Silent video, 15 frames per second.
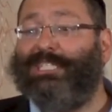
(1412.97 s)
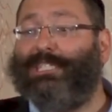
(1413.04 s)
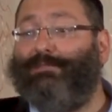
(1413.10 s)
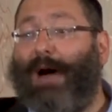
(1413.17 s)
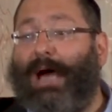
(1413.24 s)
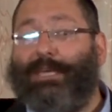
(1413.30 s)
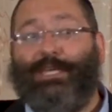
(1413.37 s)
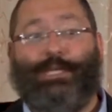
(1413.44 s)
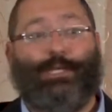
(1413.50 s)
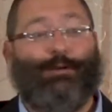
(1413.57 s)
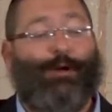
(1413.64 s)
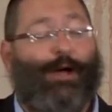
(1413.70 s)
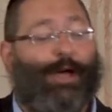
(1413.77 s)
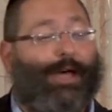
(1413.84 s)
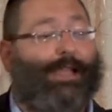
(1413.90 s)
Shema
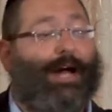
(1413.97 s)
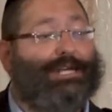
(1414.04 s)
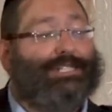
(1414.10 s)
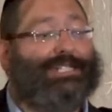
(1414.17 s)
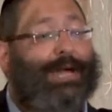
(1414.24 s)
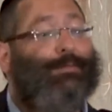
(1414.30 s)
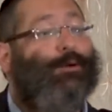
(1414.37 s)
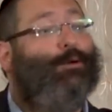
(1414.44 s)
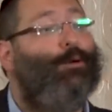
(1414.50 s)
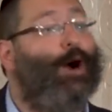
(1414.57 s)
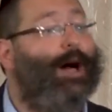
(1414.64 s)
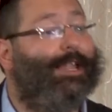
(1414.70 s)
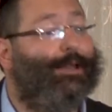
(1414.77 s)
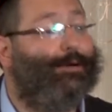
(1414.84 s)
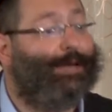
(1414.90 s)
Yisrael, Hashem Hu
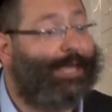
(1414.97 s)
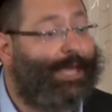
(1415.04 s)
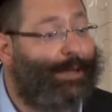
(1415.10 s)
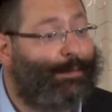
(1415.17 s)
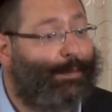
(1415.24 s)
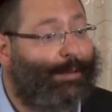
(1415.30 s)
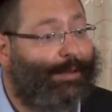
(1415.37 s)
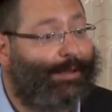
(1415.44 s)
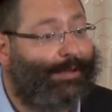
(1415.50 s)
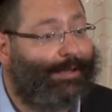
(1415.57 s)
Elokim,